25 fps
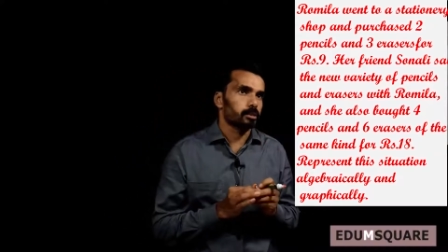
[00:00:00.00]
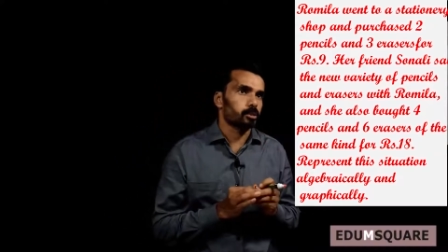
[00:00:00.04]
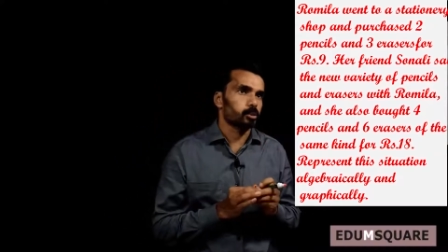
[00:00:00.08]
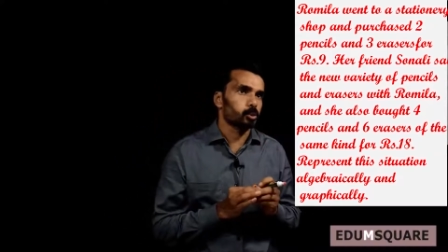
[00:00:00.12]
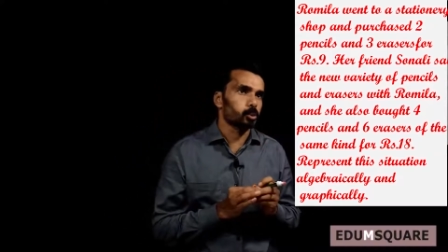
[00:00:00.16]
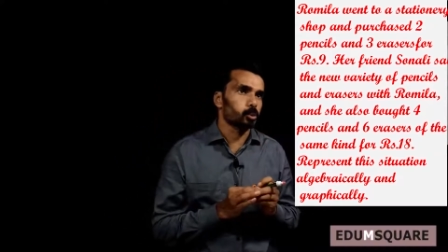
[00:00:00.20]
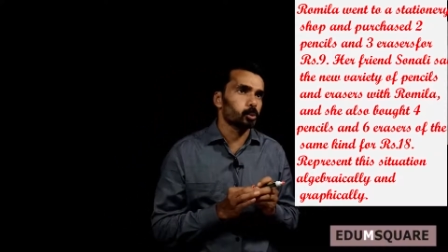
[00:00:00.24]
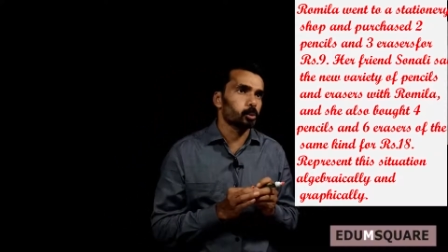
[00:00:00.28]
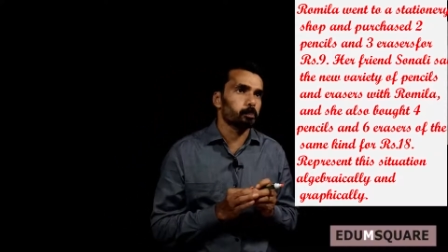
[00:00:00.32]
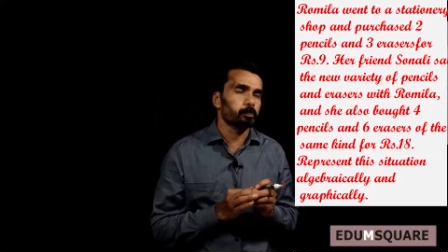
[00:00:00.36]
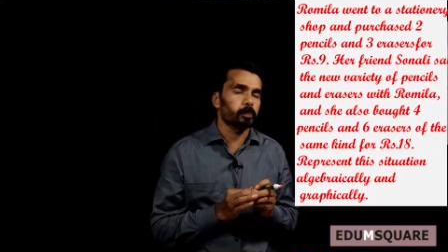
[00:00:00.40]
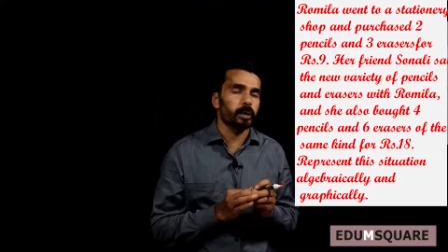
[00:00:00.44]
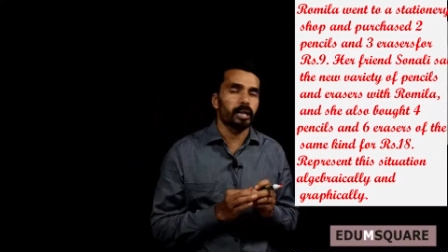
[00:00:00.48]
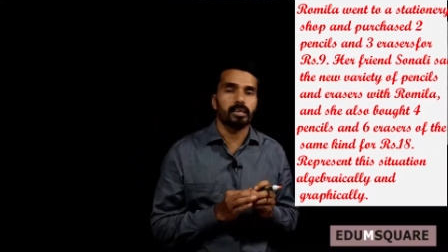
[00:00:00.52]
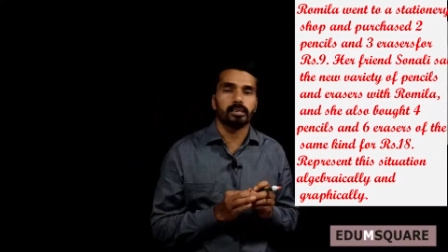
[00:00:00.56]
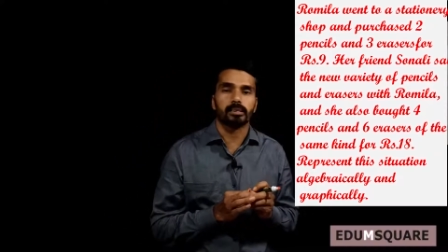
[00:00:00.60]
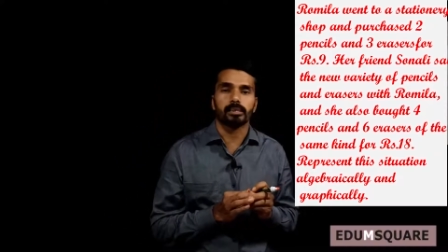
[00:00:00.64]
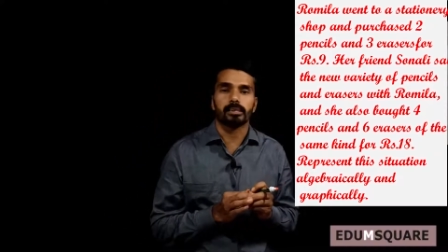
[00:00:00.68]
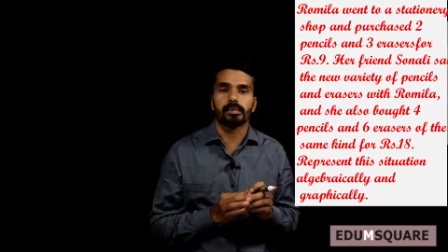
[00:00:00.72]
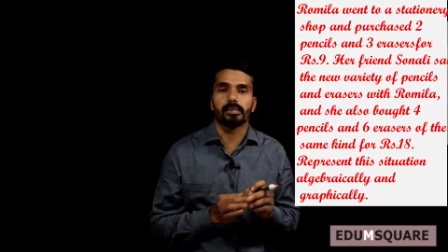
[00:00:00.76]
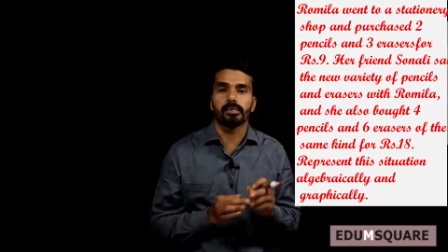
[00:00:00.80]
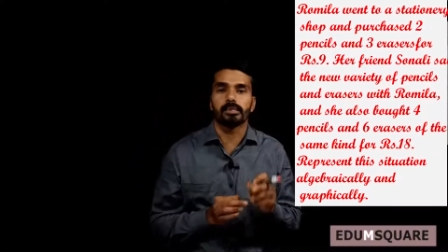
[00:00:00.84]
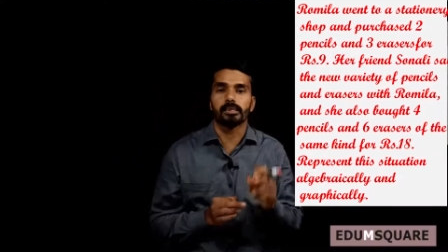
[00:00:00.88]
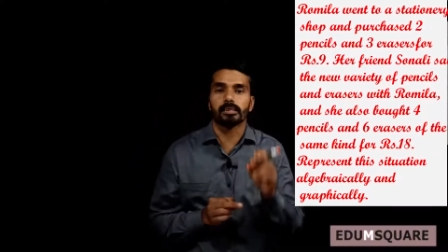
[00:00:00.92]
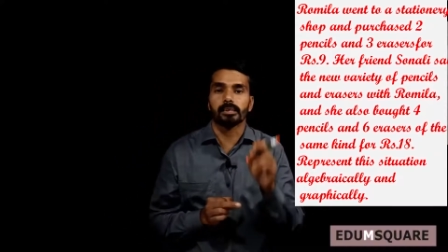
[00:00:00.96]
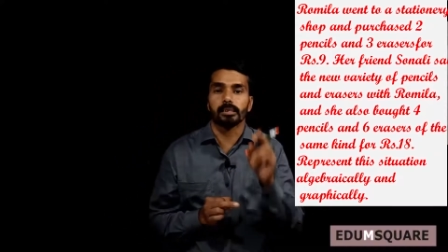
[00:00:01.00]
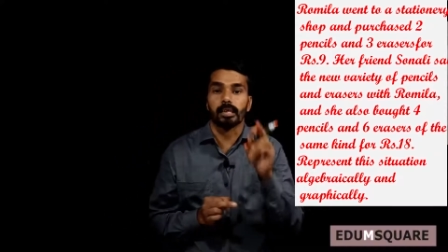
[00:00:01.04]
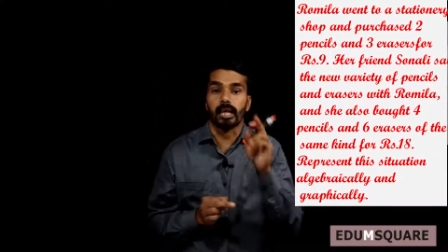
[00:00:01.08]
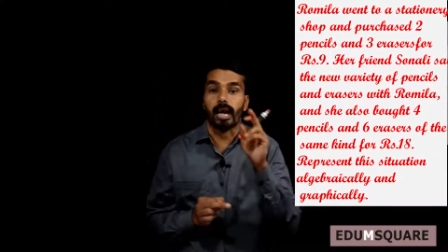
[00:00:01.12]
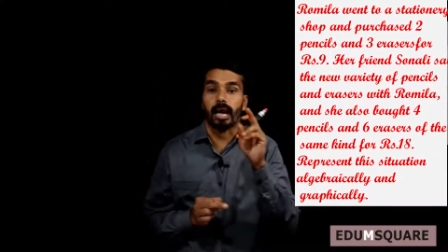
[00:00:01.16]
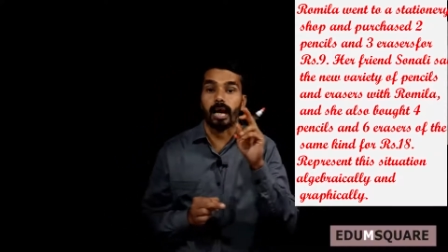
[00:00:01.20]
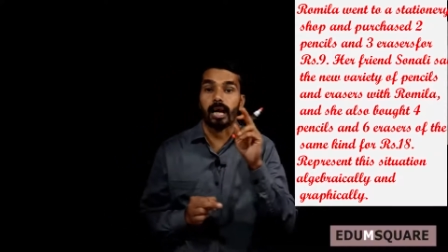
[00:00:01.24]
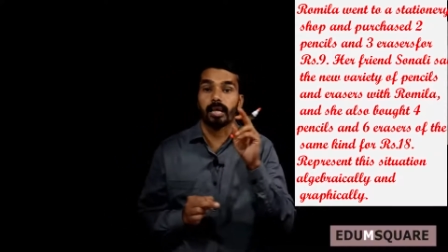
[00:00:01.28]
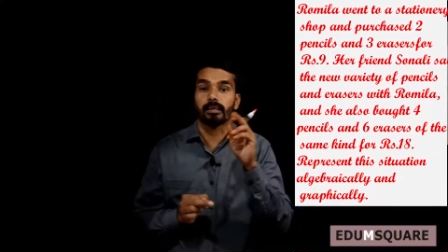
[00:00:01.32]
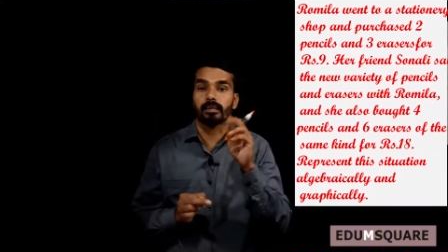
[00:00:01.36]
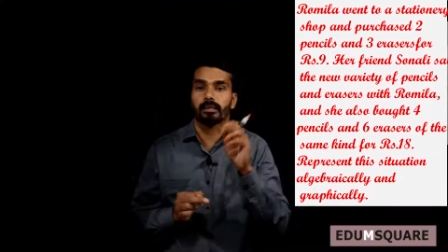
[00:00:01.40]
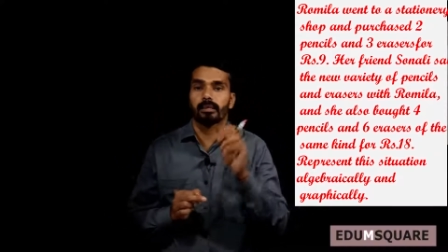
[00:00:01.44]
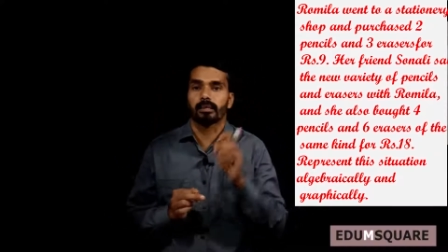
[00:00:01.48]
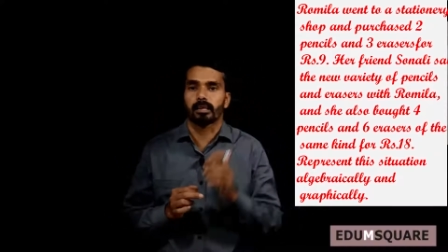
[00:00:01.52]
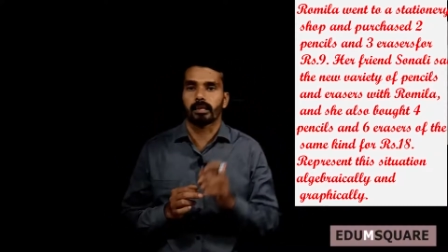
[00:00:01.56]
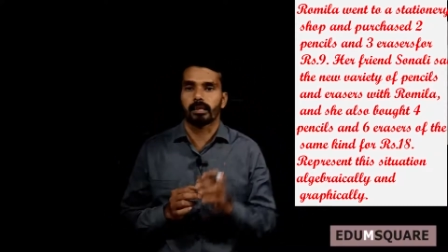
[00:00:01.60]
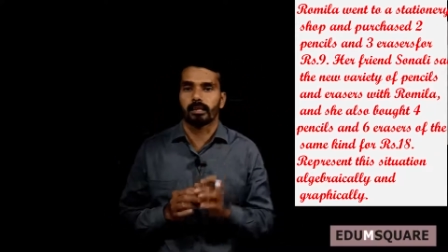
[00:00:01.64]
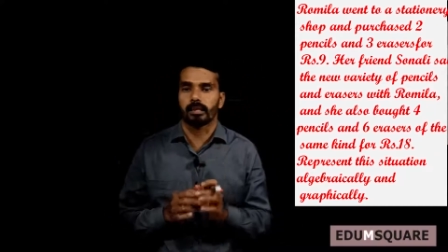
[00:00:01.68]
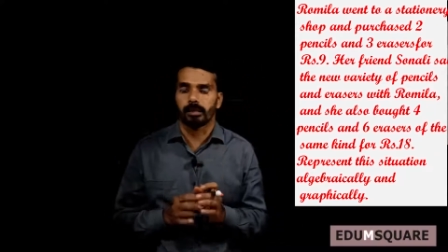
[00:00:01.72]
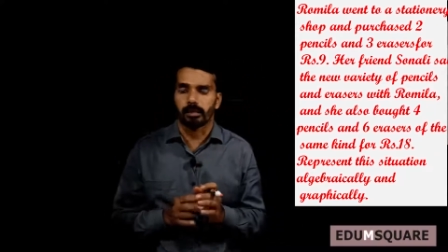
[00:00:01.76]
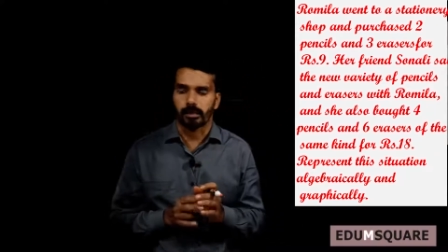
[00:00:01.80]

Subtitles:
2 pencils and 3